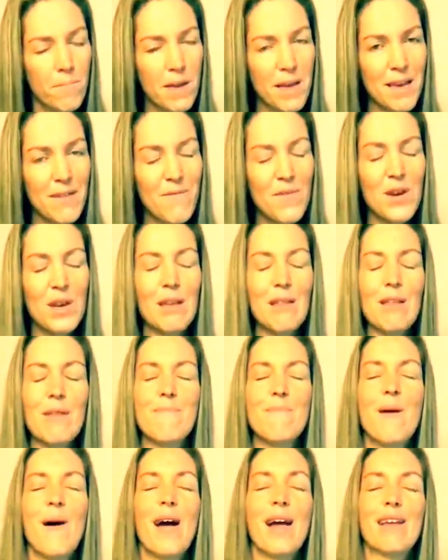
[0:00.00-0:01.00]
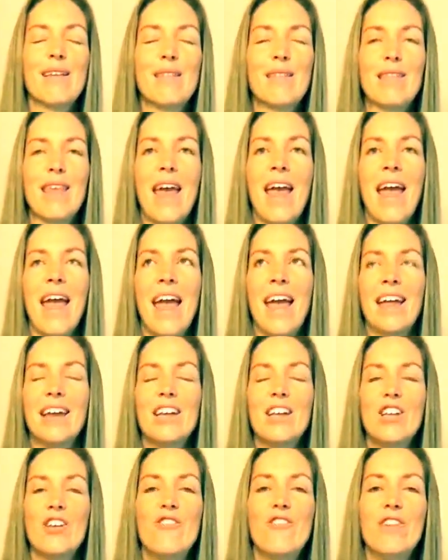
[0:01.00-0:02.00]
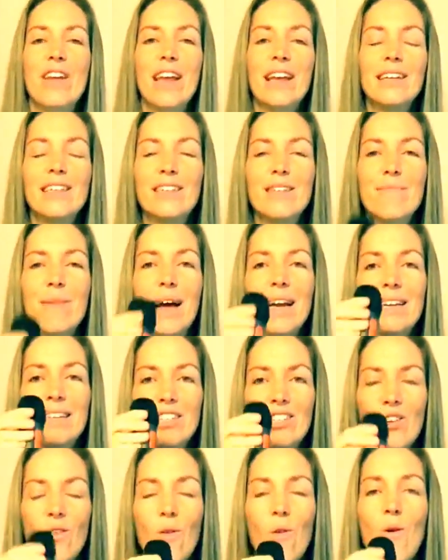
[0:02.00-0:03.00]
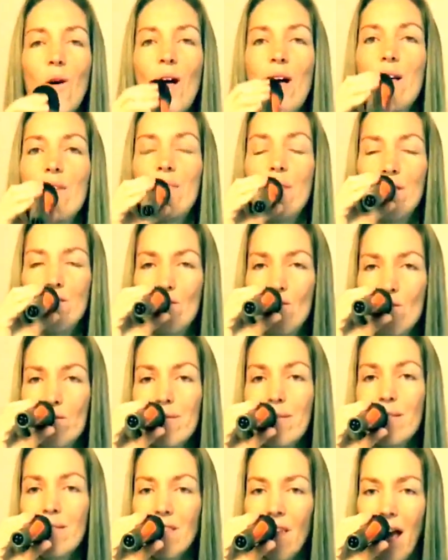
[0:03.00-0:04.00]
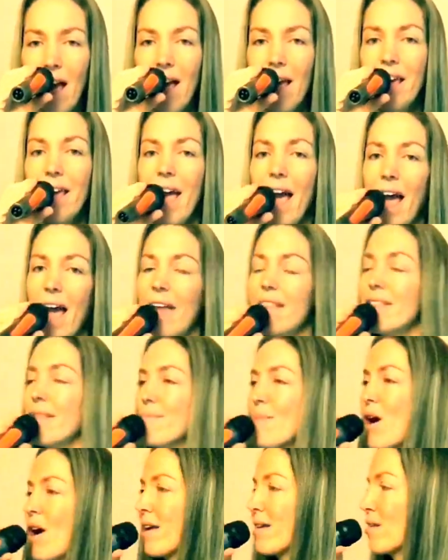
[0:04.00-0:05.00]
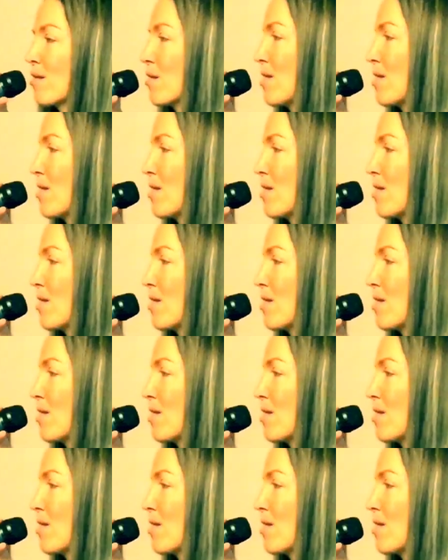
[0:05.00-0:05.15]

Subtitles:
If it is a mic stand, you need to make sure that you stay at the mic